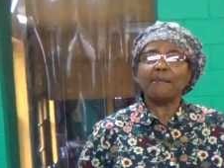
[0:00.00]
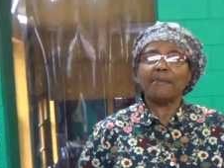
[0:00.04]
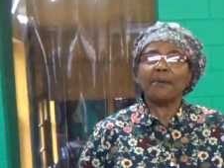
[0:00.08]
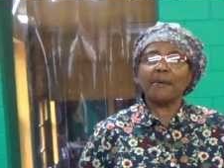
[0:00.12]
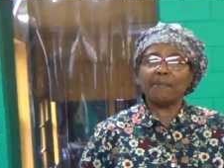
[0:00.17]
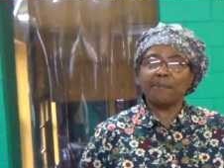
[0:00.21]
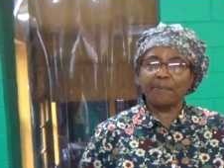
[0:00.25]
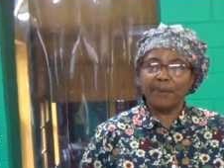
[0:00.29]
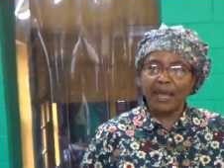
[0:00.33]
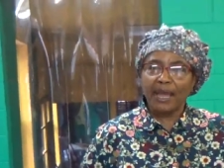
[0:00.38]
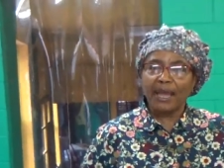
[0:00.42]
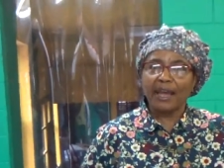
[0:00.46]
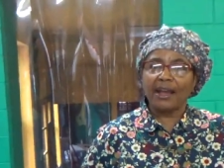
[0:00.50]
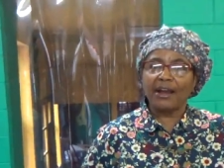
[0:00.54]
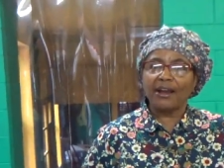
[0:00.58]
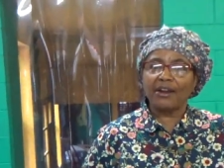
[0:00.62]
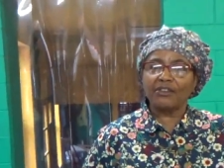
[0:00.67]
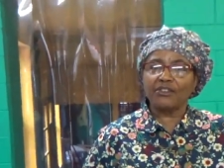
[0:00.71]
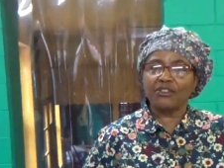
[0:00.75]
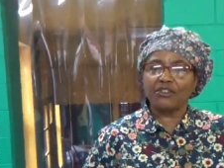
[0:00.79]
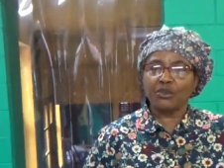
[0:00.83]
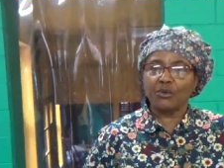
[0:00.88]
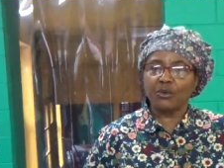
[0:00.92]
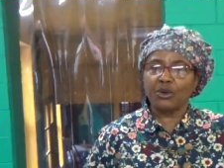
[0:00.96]

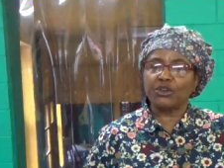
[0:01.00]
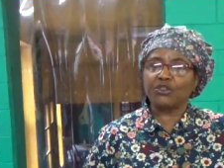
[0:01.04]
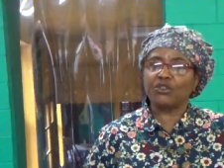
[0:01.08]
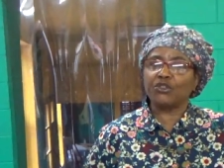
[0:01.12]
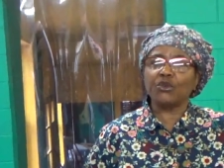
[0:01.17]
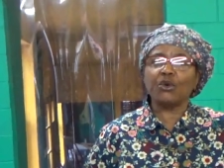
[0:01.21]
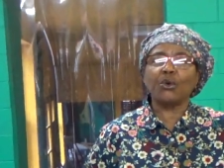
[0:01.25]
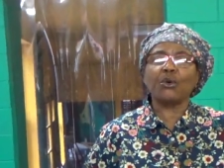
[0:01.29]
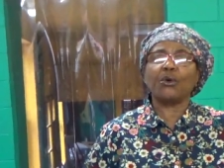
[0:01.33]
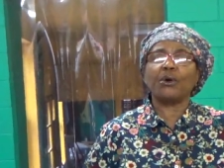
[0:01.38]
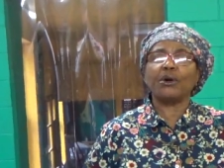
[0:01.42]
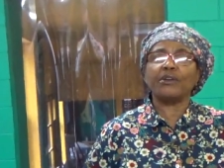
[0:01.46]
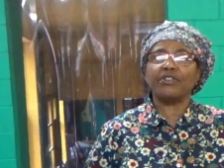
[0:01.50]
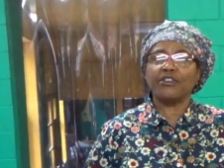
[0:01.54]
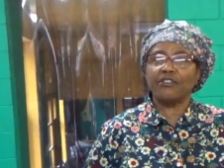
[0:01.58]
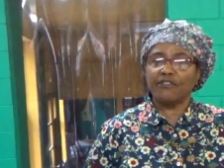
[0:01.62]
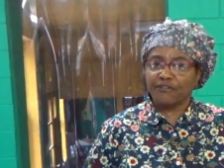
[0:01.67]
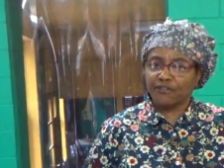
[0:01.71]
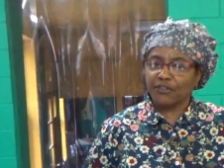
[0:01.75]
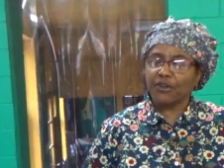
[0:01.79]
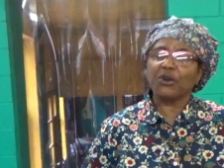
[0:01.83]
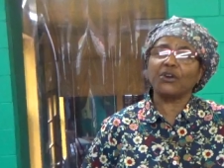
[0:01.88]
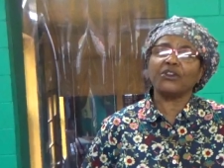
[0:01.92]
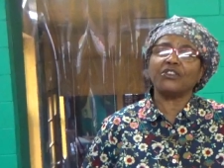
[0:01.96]
prepare to enjoy the
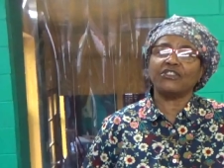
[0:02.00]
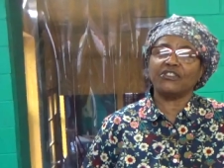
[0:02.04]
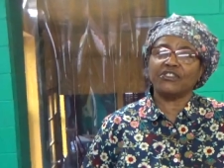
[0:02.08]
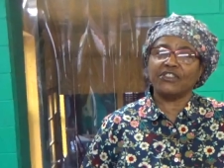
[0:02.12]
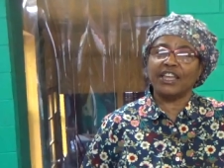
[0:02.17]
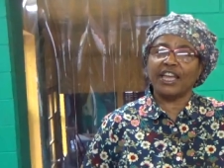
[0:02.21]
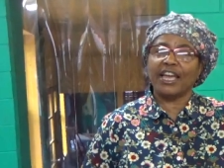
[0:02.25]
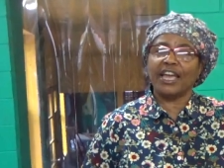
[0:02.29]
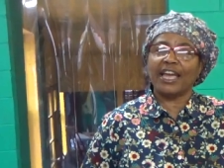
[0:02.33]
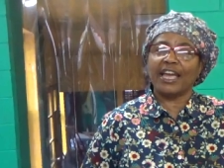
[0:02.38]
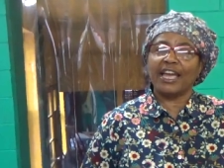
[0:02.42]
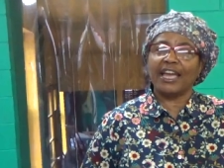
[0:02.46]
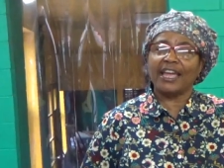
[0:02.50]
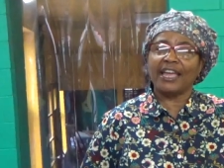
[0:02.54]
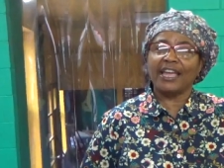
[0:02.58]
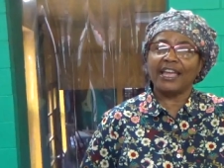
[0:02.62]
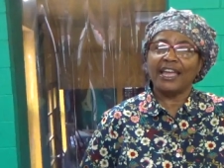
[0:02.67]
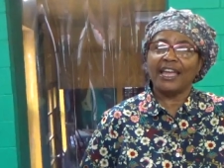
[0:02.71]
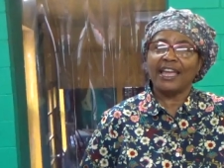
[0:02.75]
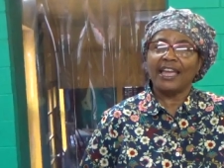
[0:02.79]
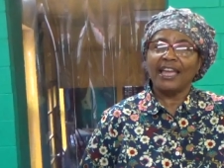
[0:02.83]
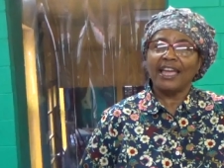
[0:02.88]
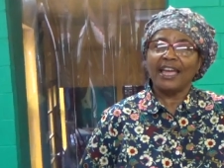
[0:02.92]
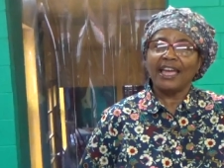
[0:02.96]
first day.
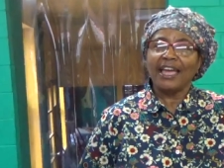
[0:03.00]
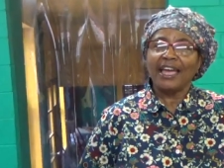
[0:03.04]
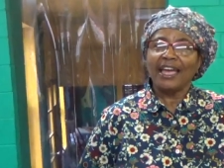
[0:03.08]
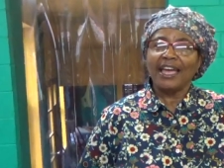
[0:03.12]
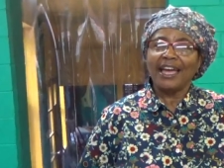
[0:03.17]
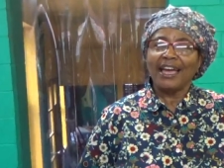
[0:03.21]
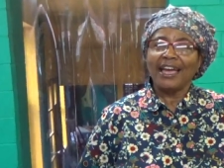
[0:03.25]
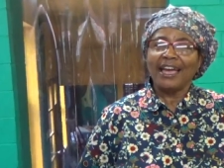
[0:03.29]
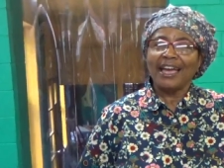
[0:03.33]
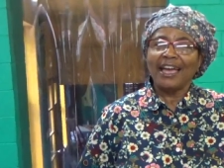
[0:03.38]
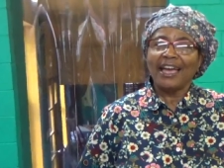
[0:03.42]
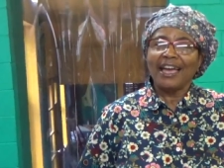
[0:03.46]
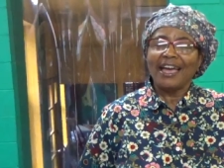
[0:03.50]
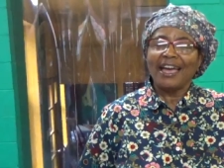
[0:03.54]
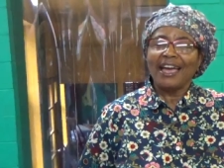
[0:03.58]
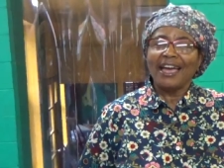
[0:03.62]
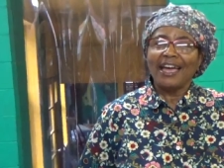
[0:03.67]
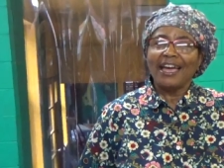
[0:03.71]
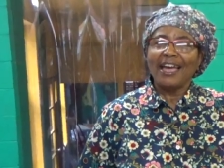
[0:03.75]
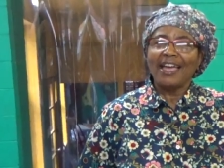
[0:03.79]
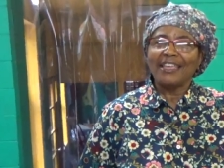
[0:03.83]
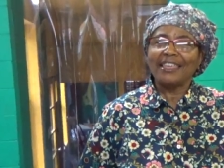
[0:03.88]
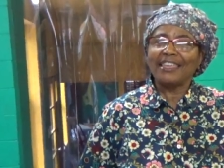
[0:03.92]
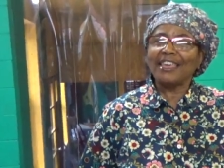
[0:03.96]

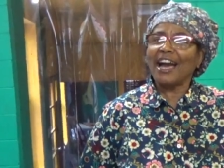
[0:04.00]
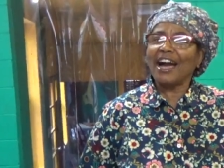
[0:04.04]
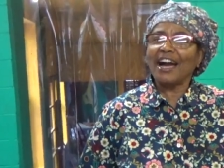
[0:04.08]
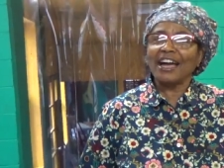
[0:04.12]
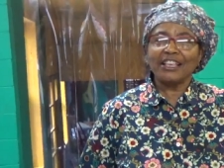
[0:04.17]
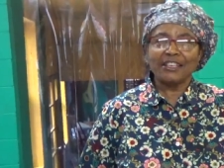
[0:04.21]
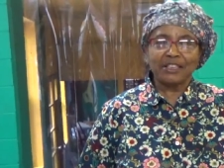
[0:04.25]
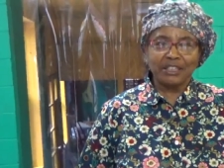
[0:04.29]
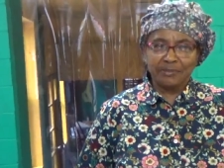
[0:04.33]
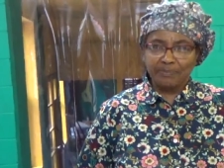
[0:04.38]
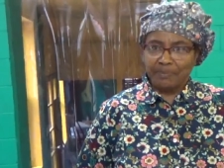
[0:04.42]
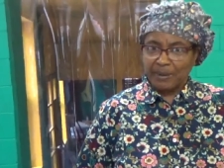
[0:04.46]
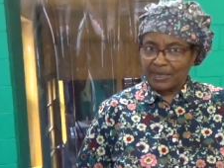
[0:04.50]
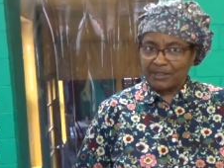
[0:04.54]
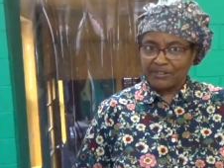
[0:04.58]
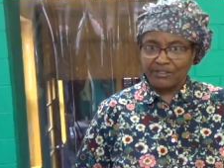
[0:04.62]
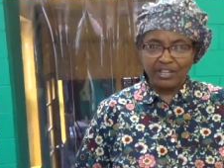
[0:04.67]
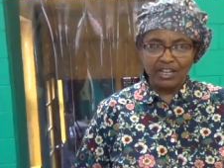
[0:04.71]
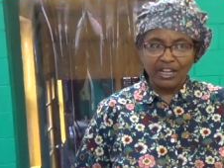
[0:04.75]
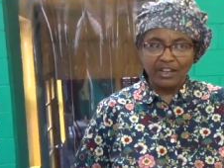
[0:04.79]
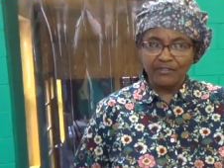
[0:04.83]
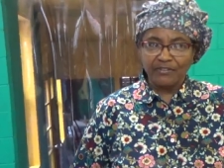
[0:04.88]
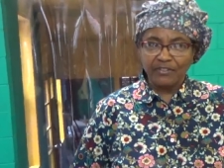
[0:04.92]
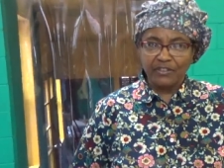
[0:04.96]
Y'all, yeah, it's been
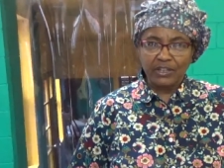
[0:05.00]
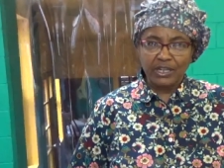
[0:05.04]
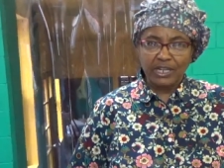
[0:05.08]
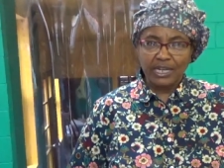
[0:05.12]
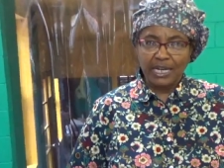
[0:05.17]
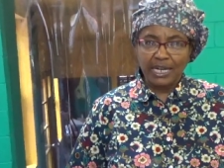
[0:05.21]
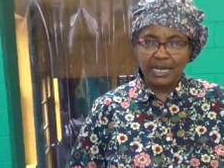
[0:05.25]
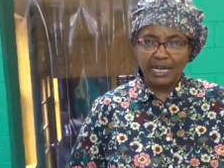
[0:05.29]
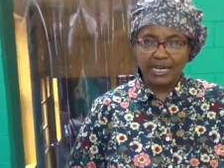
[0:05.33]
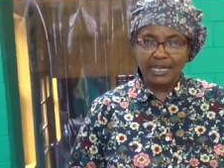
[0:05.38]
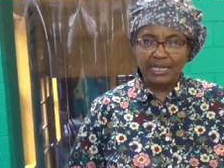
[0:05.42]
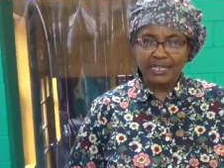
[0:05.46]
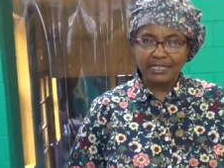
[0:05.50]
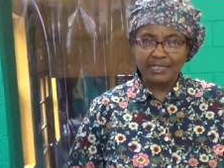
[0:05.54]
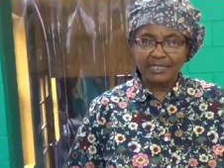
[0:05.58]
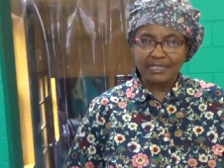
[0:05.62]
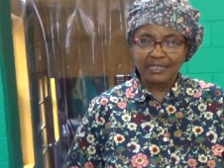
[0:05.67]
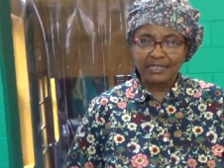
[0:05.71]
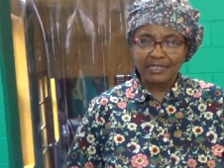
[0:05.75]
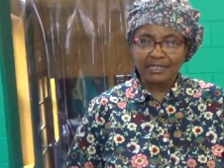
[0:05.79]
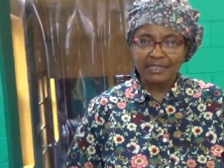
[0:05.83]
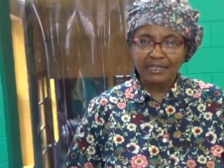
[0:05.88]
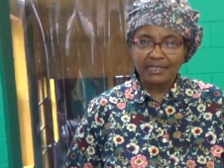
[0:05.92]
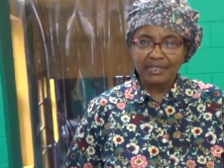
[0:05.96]
tough to
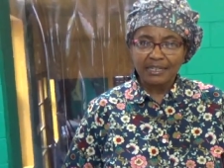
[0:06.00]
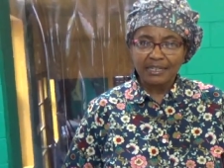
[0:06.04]
us